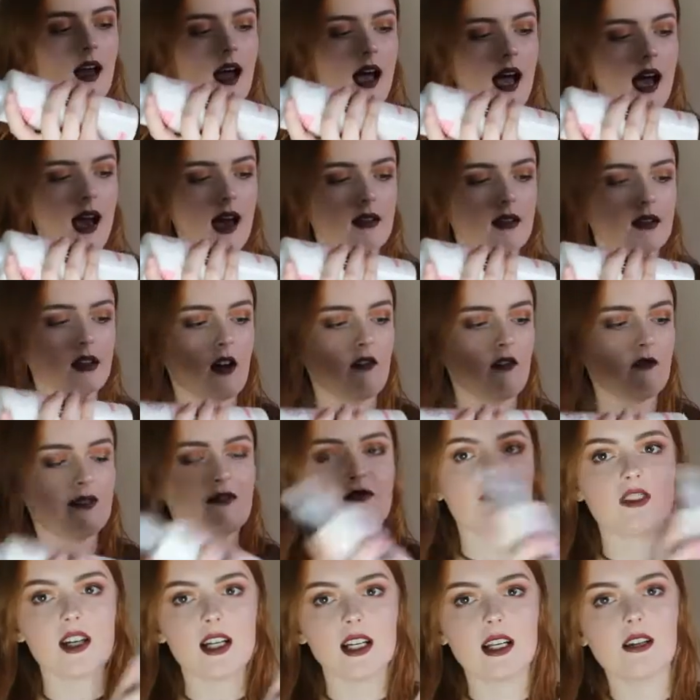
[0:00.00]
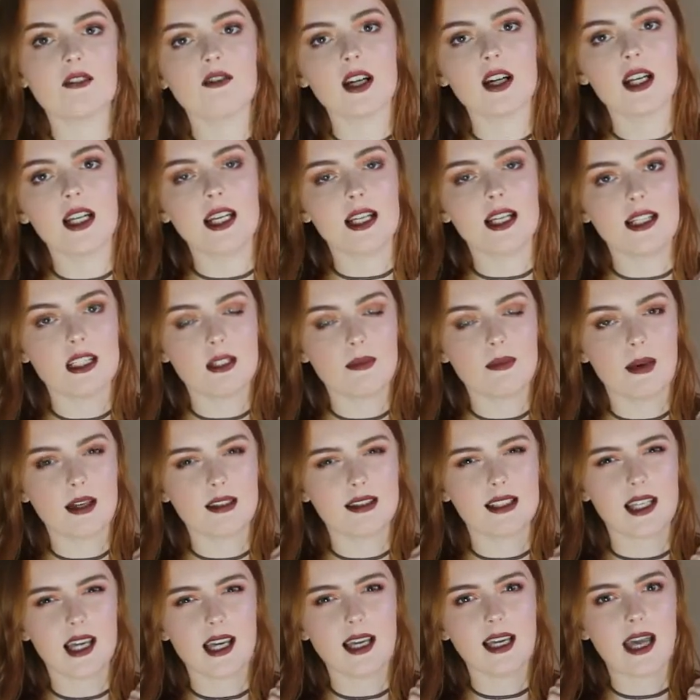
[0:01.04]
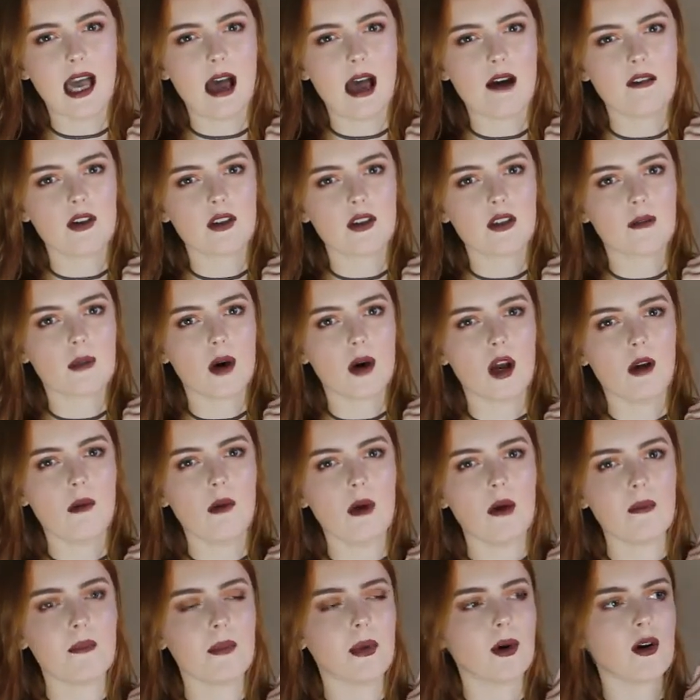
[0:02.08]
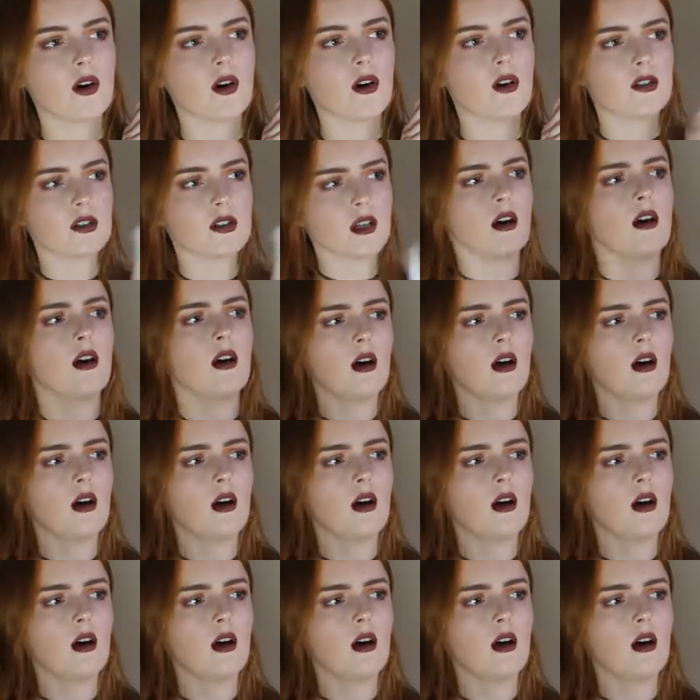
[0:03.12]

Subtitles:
and I've been really, really into my skincare at the moment because